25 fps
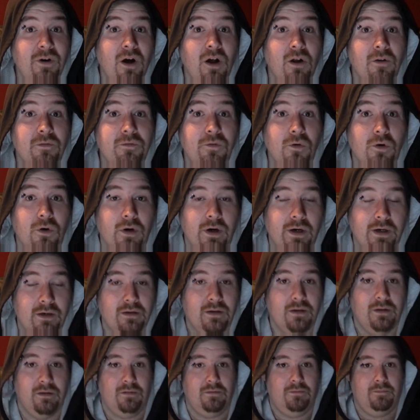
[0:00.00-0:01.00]
fall for it.
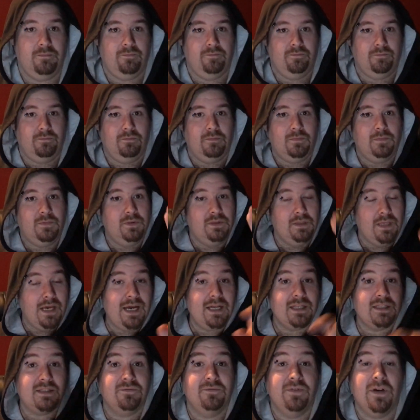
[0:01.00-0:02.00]

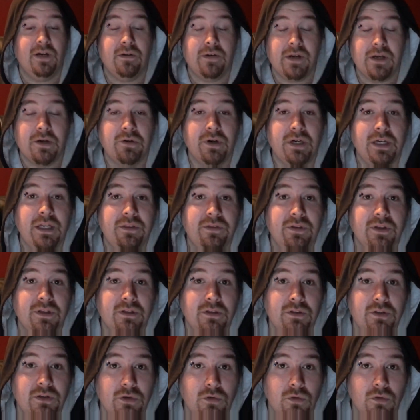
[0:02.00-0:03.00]
That's a very greedy
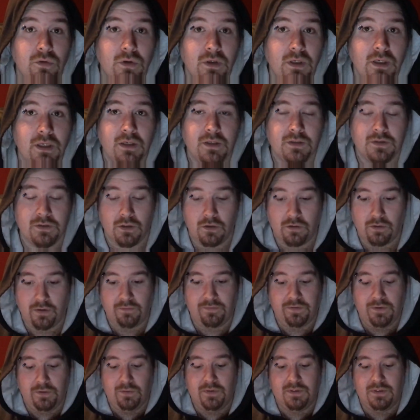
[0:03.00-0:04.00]
thing to do. So
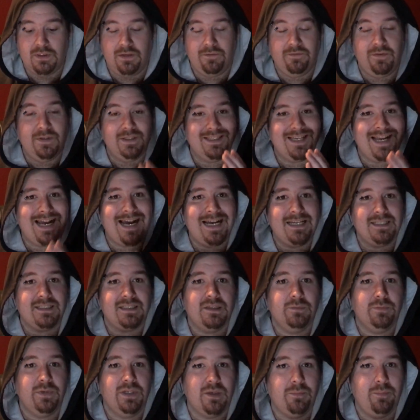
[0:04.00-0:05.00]
if he's
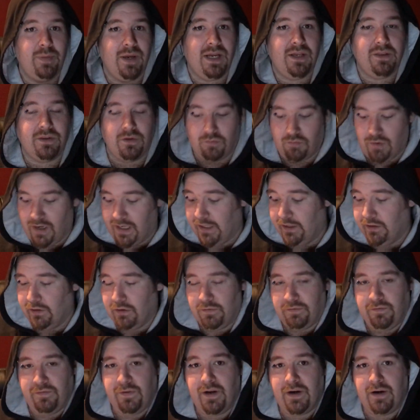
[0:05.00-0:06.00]
asking me to pay the
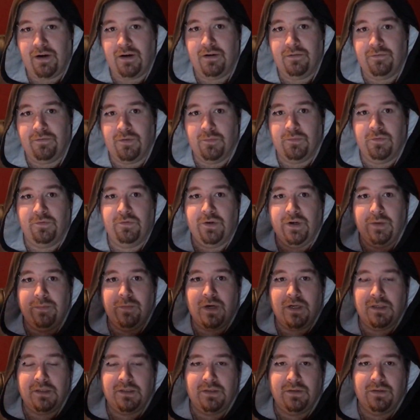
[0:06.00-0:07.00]
regular fare from
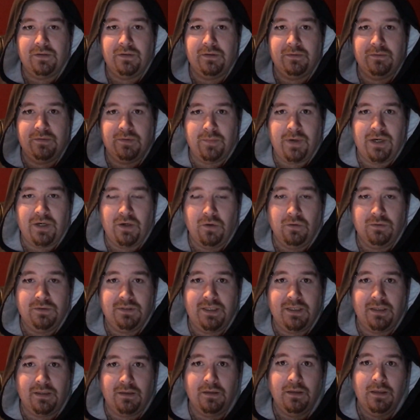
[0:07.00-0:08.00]
Fremont to my
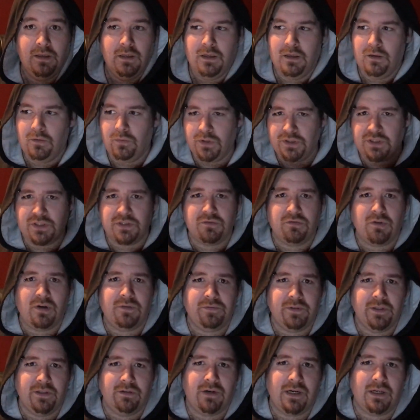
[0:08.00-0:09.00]
hotel, which is
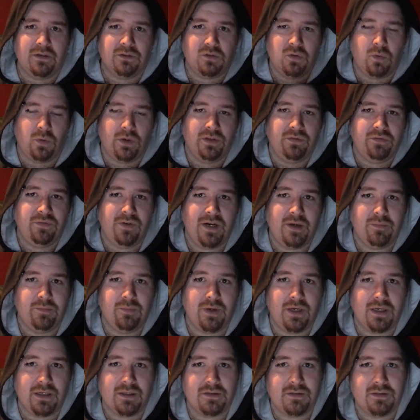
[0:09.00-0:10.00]
roughly around
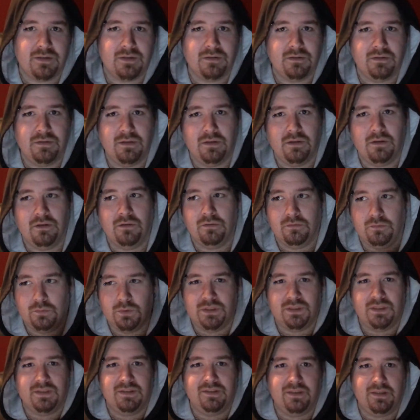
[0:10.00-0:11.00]
25 bucks, you know,
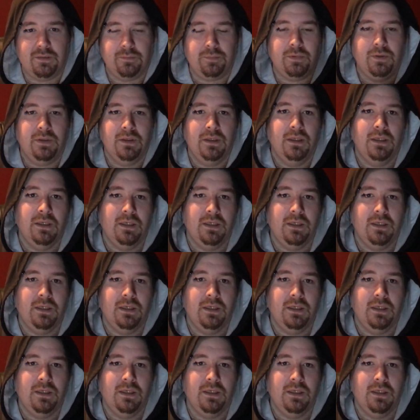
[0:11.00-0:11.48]
with the tip,